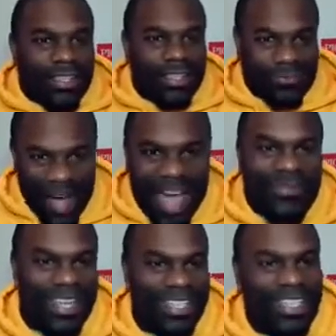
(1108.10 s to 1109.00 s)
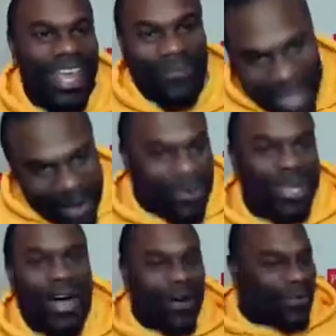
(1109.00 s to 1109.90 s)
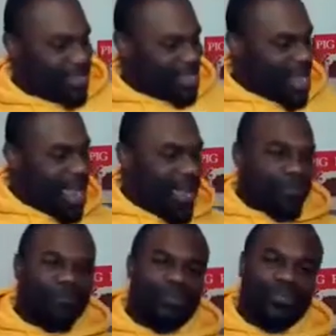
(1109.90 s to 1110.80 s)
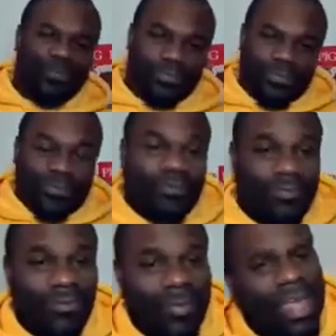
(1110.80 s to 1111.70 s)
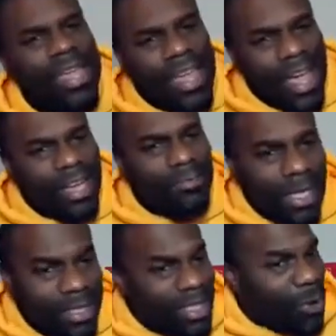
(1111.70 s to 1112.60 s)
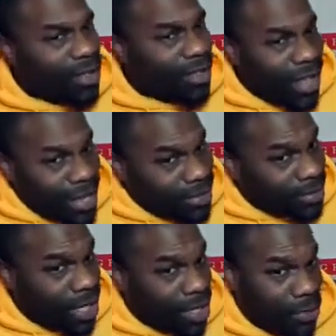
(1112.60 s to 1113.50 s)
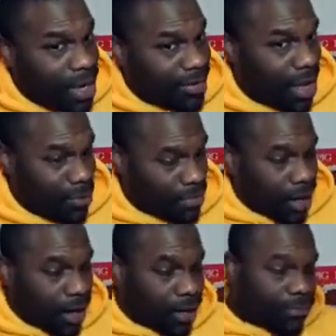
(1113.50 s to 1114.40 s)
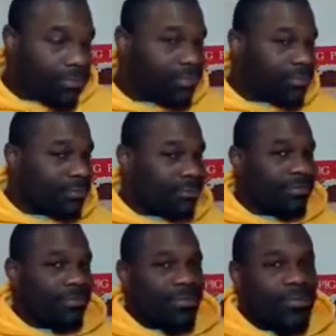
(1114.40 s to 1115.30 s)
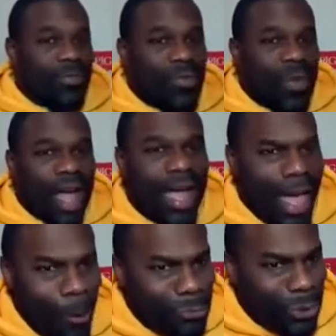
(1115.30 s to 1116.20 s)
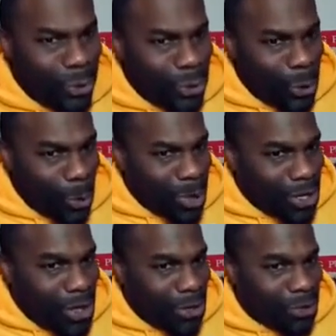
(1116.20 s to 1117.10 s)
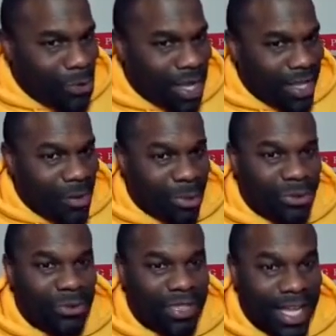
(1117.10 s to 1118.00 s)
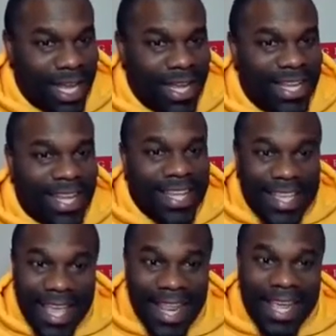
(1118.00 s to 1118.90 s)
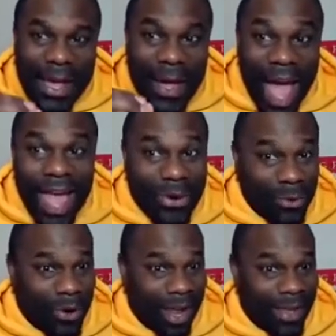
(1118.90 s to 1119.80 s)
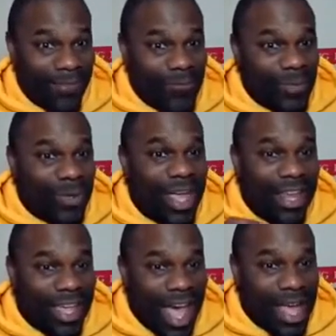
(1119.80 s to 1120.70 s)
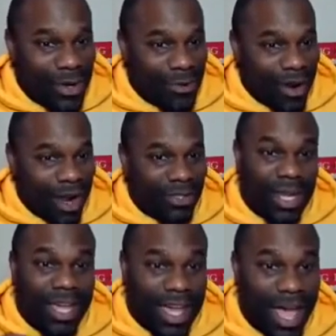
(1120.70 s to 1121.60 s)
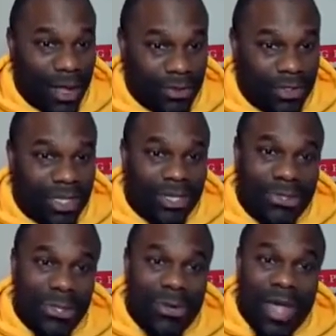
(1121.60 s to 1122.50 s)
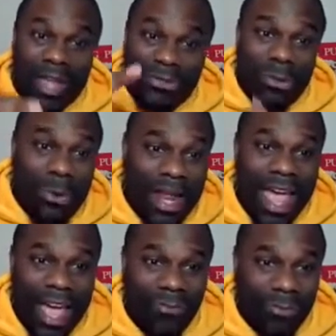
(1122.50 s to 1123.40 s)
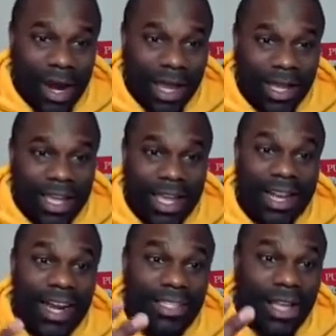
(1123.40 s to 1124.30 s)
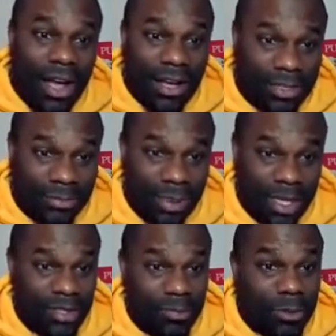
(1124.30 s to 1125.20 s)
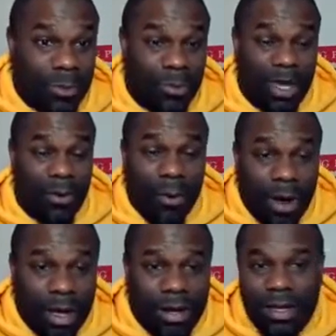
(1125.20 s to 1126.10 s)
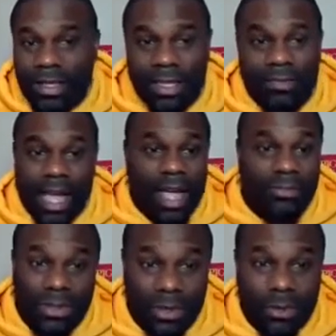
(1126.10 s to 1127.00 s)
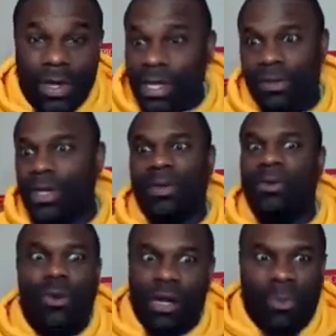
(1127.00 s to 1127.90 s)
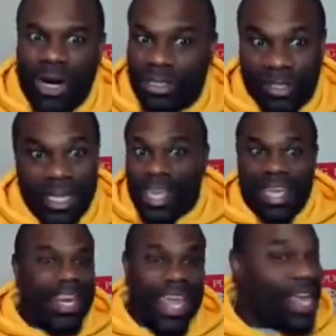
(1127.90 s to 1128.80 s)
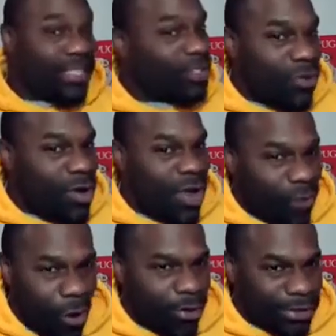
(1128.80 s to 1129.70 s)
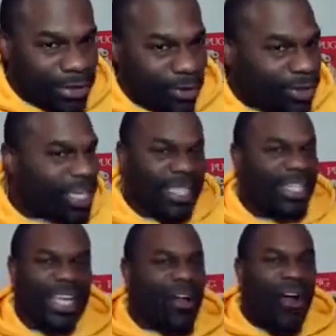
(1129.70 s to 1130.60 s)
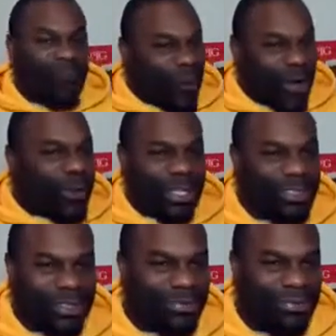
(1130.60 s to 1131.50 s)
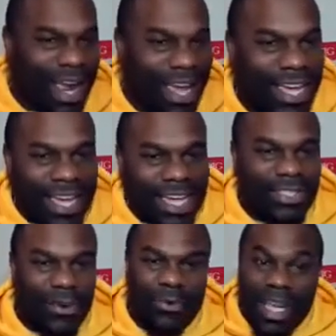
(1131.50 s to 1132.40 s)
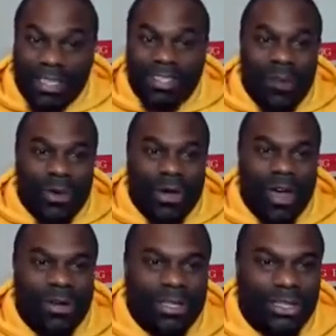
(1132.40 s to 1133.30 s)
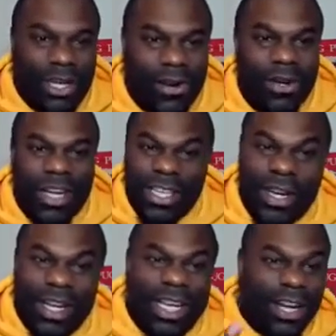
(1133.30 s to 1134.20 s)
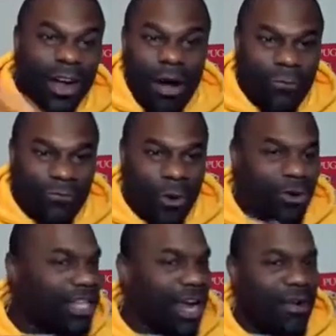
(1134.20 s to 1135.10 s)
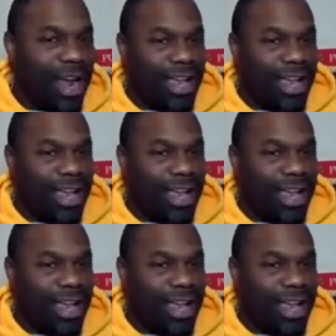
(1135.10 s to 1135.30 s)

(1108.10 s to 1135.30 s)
5 cents left. There we go. Now, as much as I would like to say you got that one right, I helped you a little bit along the way there, but you did get it kind of right. You got it kind of right, so that counts. So you got 2.5 right, and that is awesome, because most people get 1, sometimes 2. There's only been 1 person in the history of Corey Stories to get all 4 questions right. And so next time you come on the show, you're going to get all 4. Is that right?